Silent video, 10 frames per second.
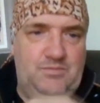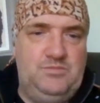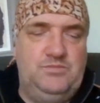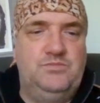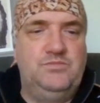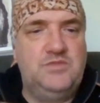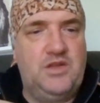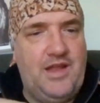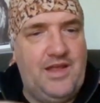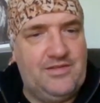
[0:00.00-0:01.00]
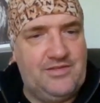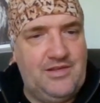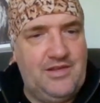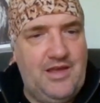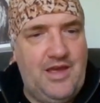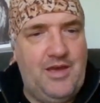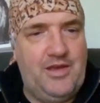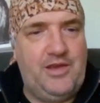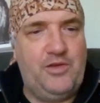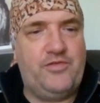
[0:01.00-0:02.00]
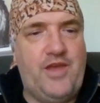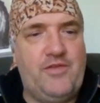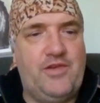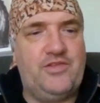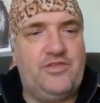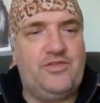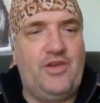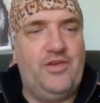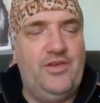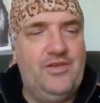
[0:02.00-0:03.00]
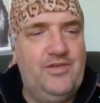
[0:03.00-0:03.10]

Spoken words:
unless a huge favor is done.